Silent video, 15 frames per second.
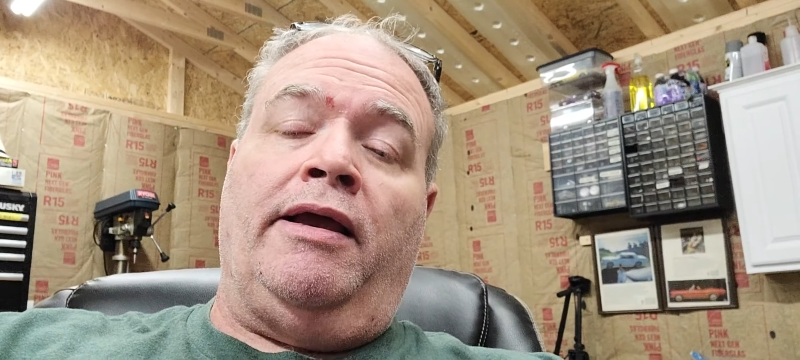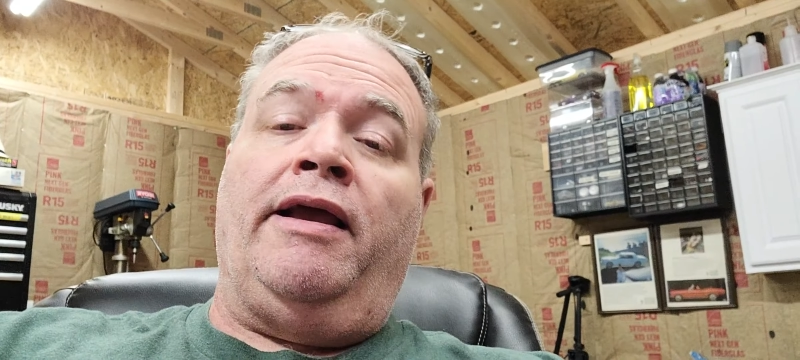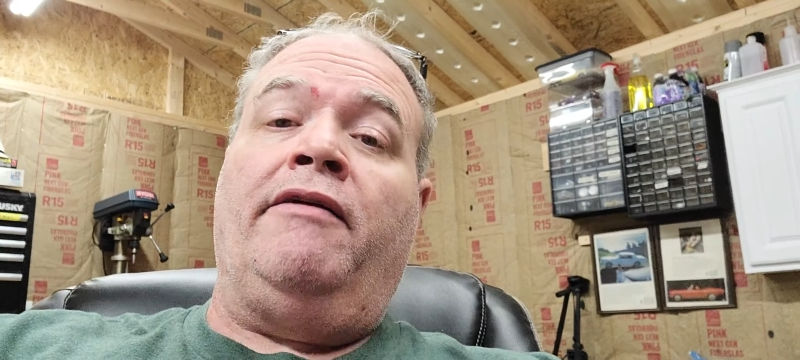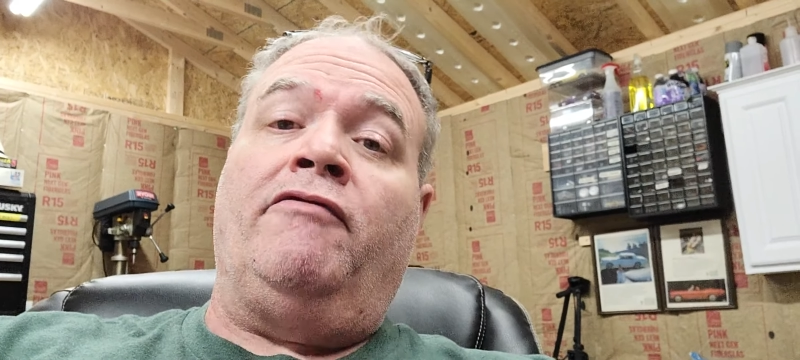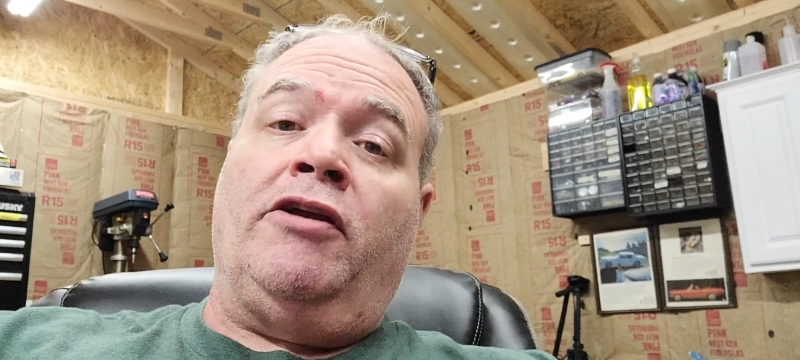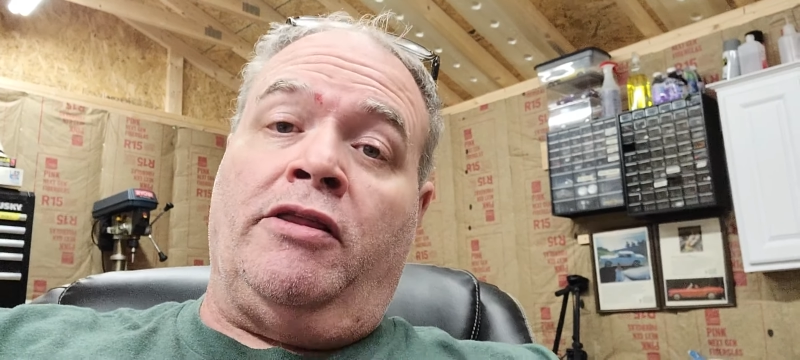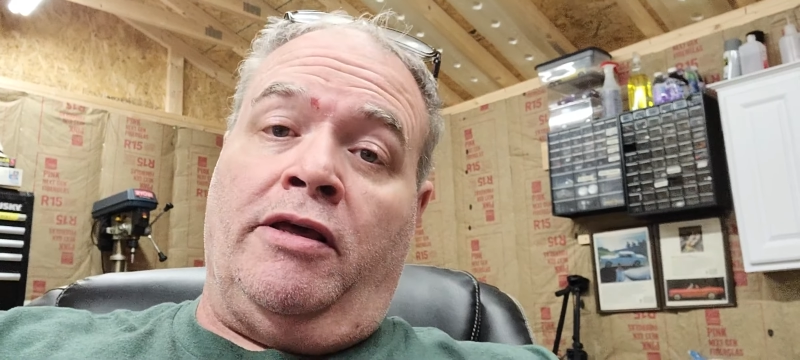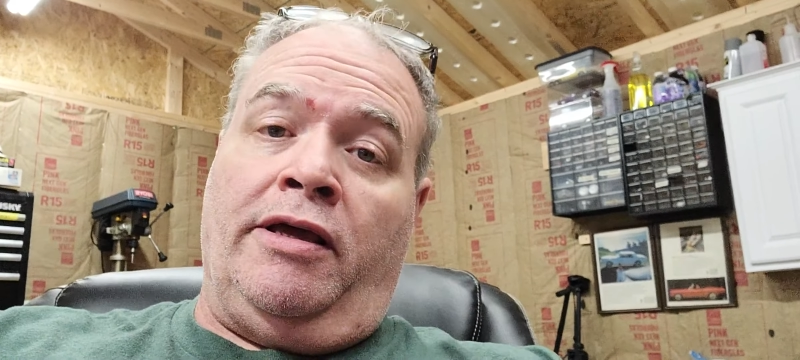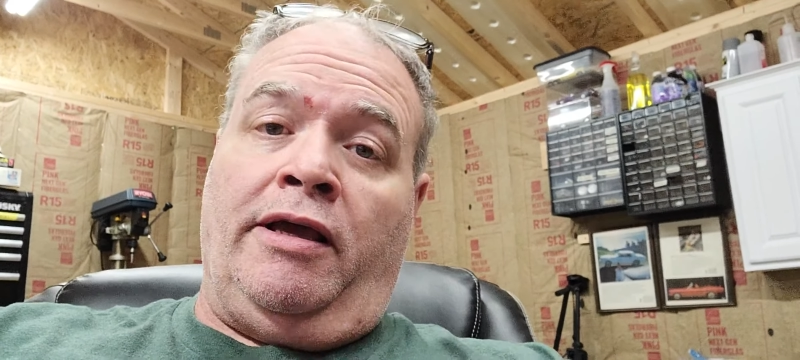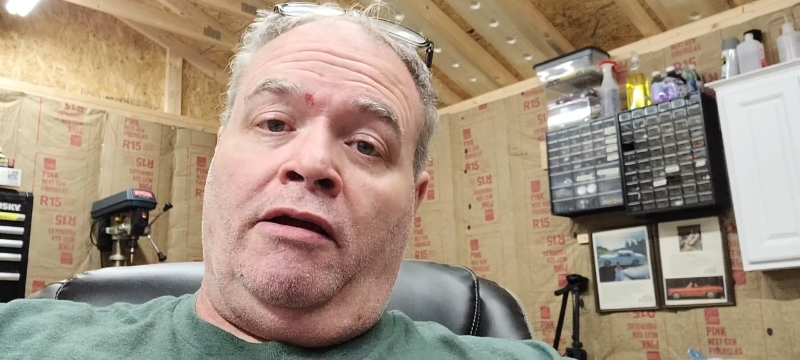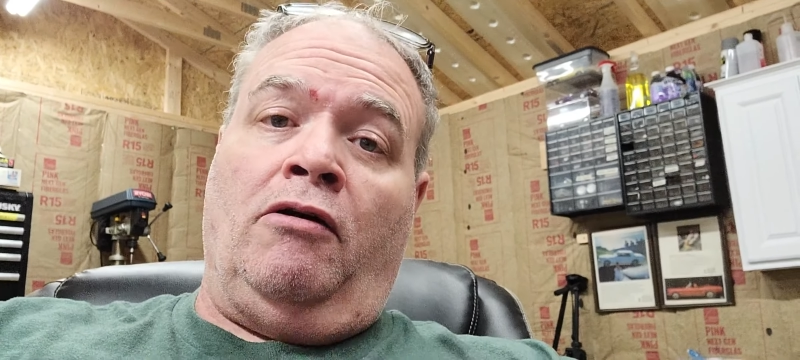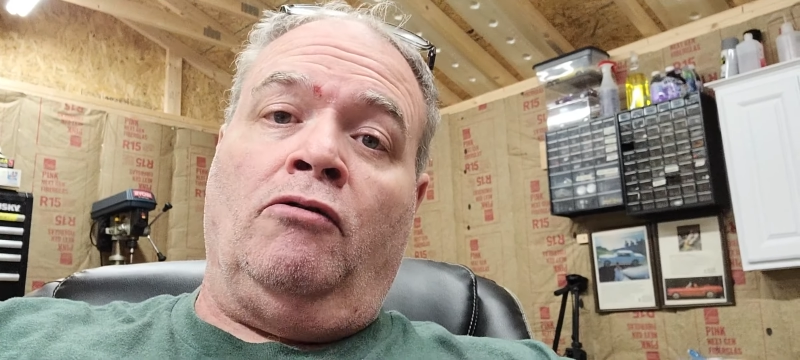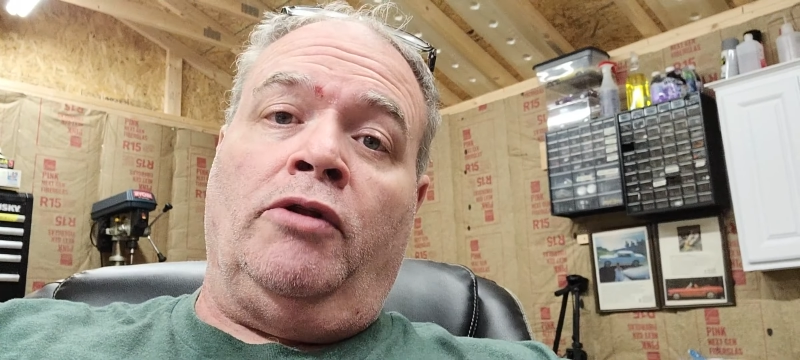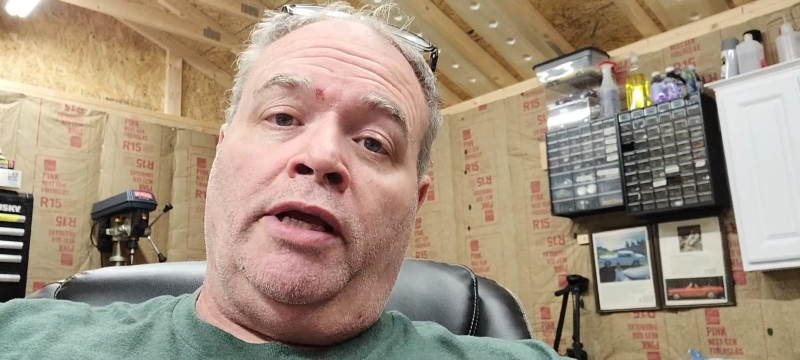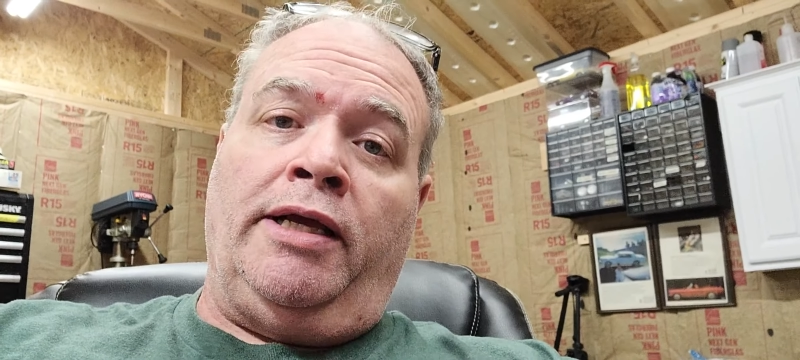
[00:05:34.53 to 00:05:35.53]
everything
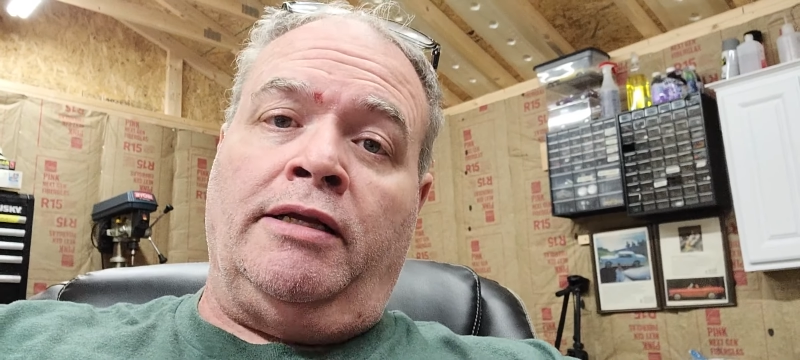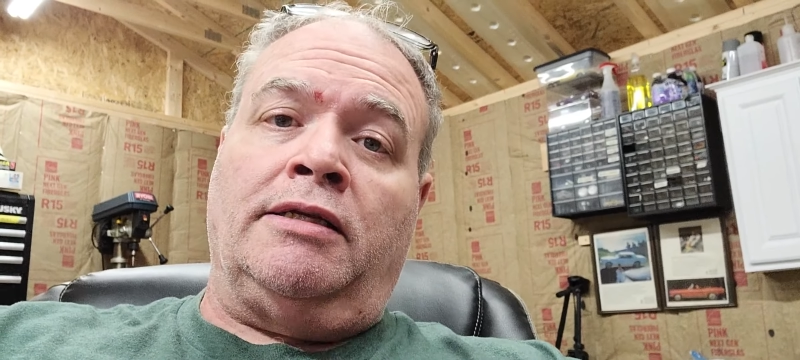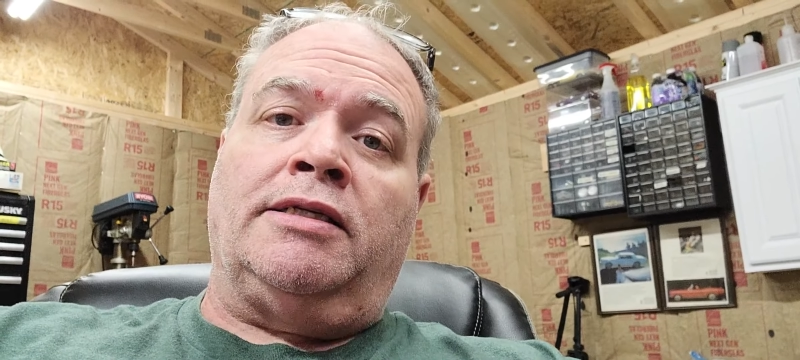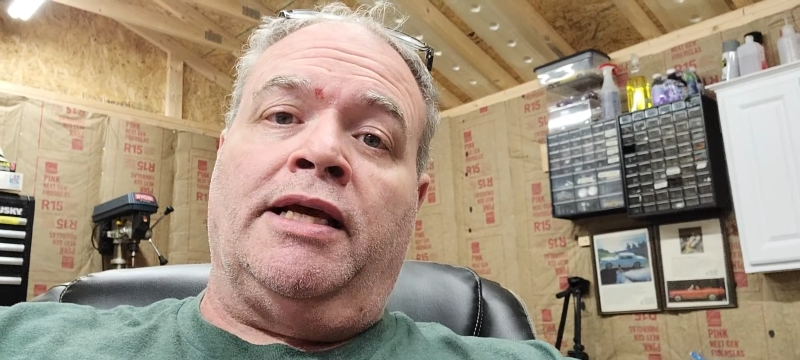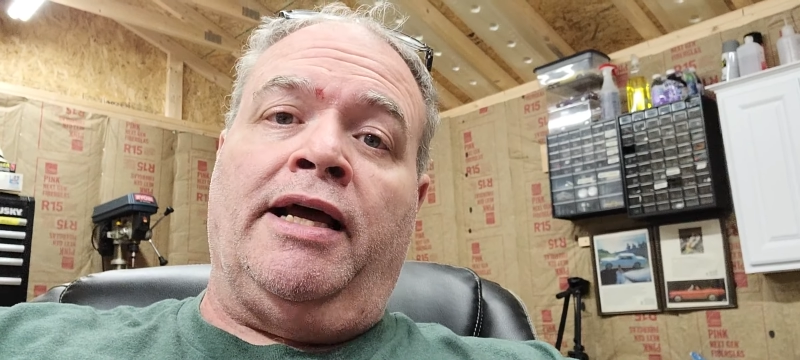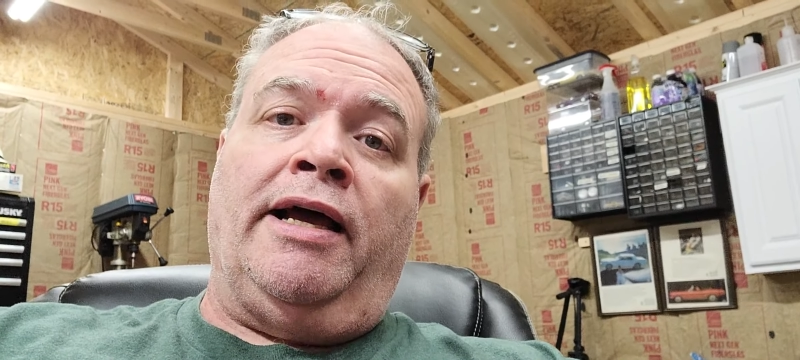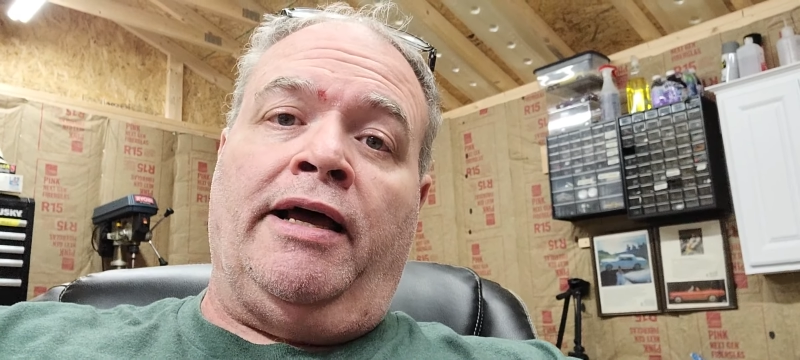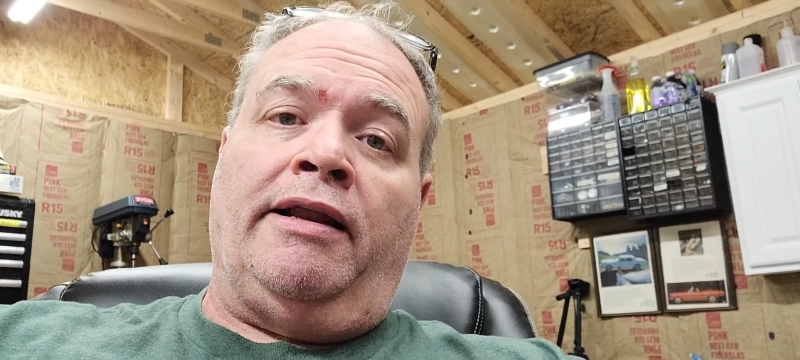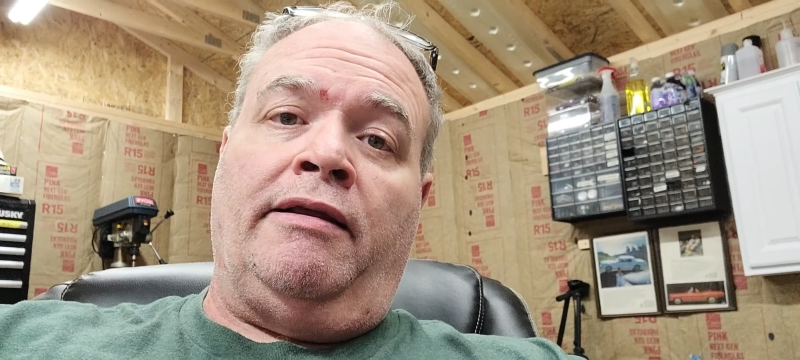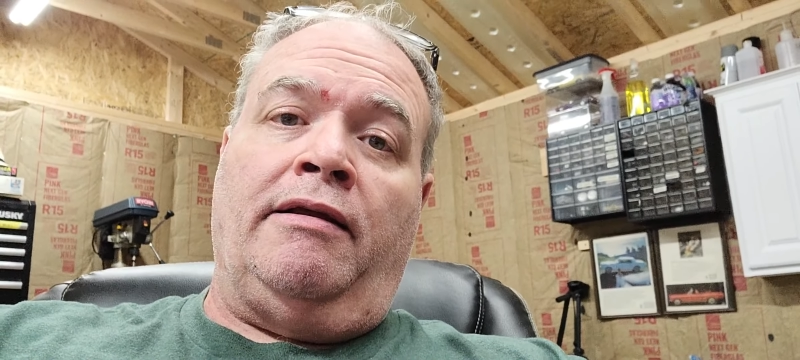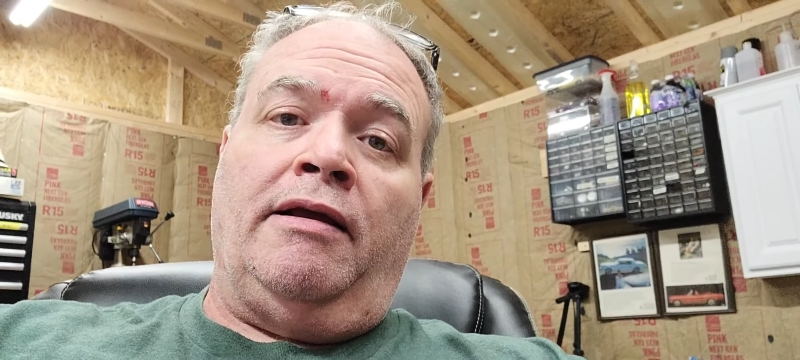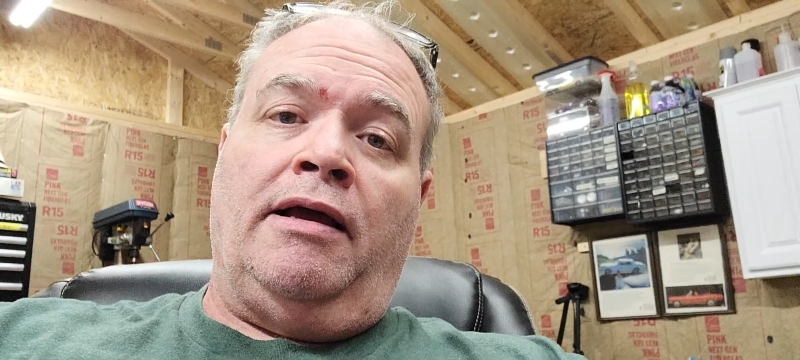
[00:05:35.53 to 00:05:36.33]
on the inside.